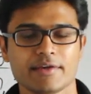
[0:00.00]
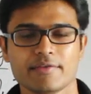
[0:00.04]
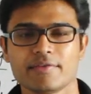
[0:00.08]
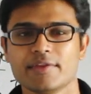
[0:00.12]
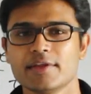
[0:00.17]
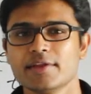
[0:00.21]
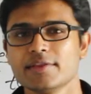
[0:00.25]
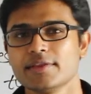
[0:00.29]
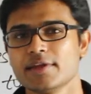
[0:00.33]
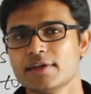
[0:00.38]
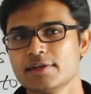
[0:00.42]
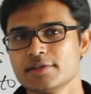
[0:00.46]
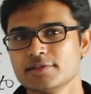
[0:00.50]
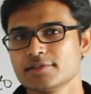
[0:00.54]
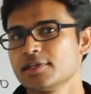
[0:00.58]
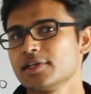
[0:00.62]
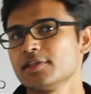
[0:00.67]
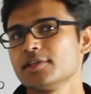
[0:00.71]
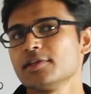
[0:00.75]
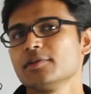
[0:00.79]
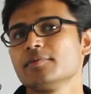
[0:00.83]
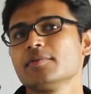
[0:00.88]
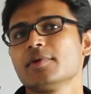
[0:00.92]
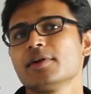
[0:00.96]
Then that is
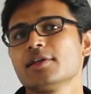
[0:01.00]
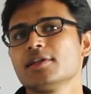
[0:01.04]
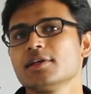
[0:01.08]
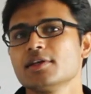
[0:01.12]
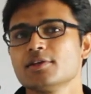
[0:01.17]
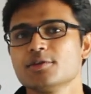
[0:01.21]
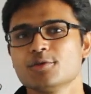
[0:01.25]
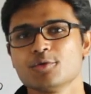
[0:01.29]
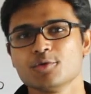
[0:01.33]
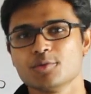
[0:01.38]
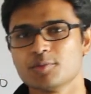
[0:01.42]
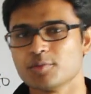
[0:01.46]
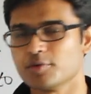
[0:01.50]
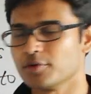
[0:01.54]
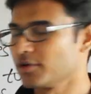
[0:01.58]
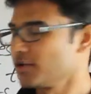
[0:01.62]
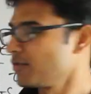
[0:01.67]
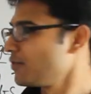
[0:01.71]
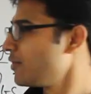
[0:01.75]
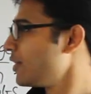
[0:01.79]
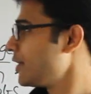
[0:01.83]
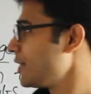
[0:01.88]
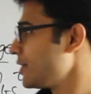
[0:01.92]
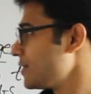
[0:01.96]
nothing but the
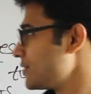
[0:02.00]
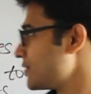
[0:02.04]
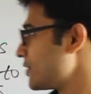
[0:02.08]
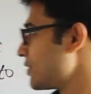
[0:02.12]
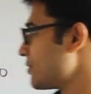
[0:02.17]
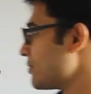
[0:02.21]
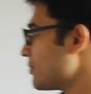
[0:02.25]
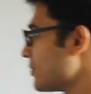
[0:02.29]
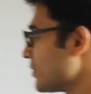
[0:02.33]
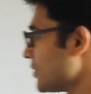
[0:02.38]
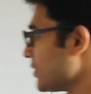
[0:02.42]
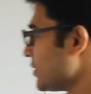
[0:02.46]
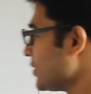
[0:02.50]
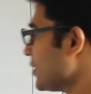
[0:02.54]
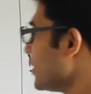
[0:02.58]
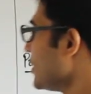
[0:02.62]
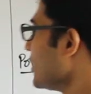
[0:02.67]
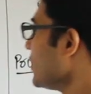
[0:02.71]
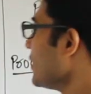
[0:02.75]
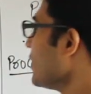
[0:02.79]
throughput. For example,